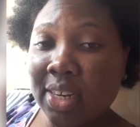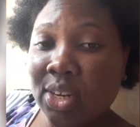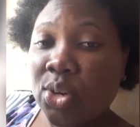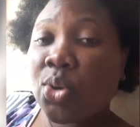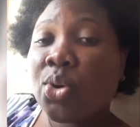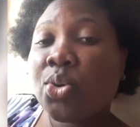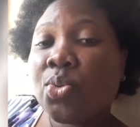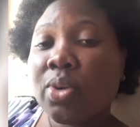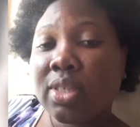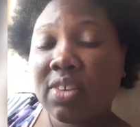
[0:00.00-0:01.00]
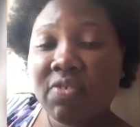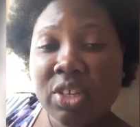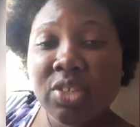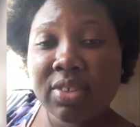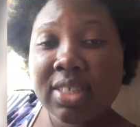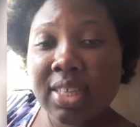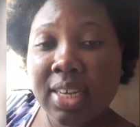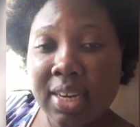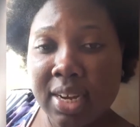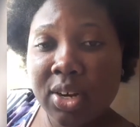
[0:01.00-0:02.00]
don't know say fish for
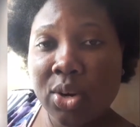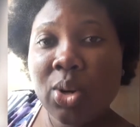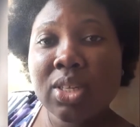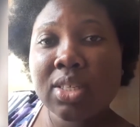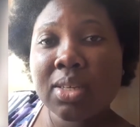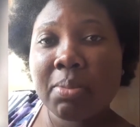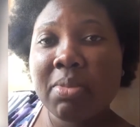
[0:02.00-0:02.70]
scale and gut